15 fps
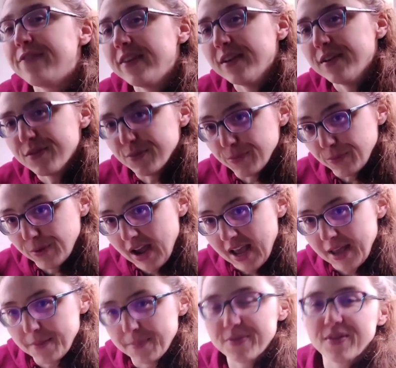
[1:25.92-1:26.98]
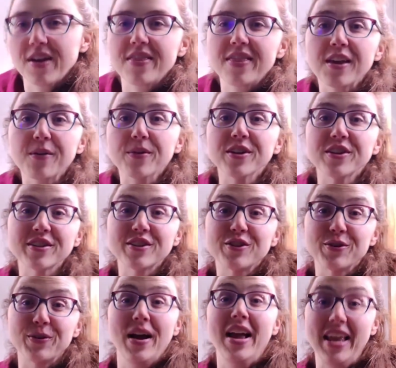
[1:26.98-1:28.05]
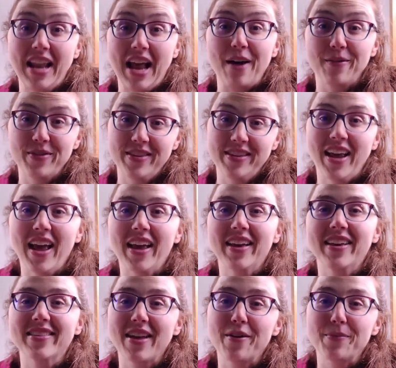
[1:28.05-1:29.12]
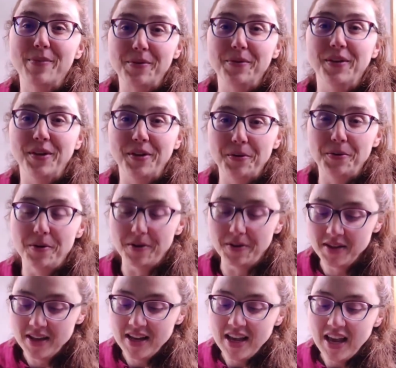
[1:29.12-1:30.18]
feels ripe. So I think we should try it out today, because that would be really cool.